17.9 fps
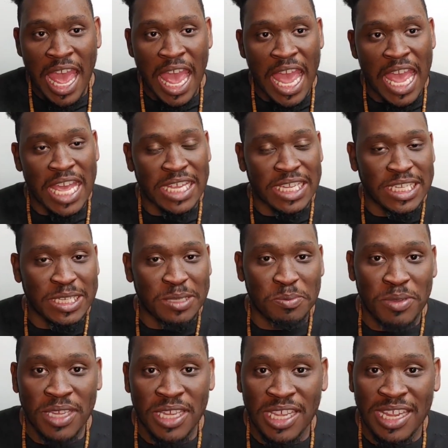and
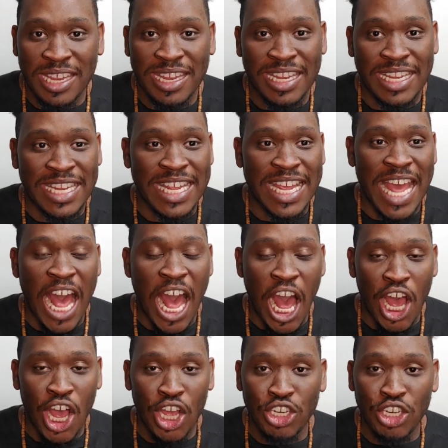spend
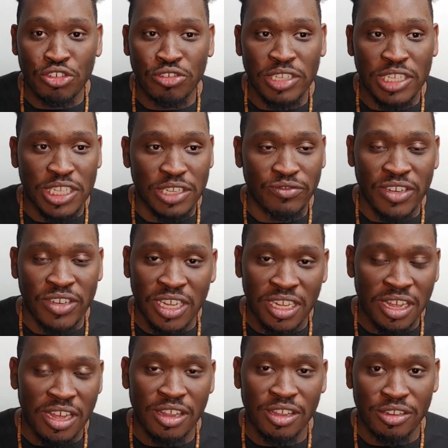hundreds of
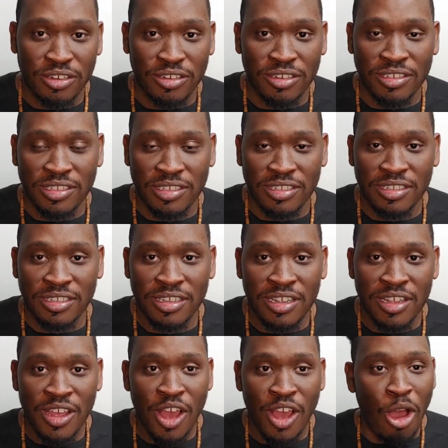dollars
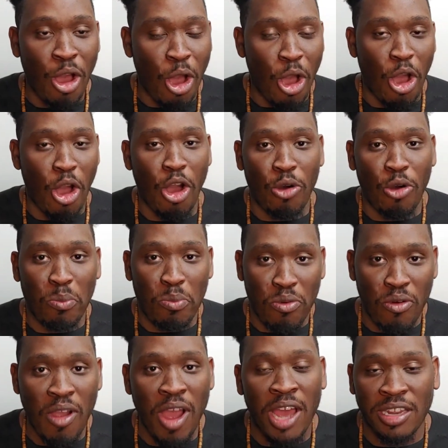on
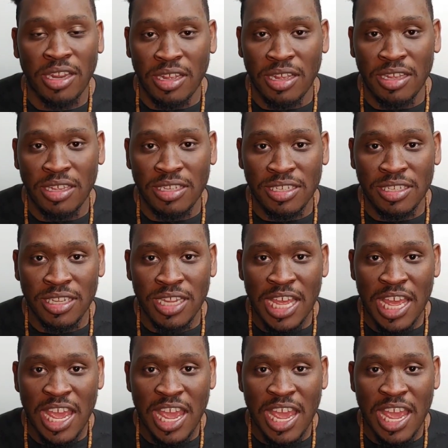products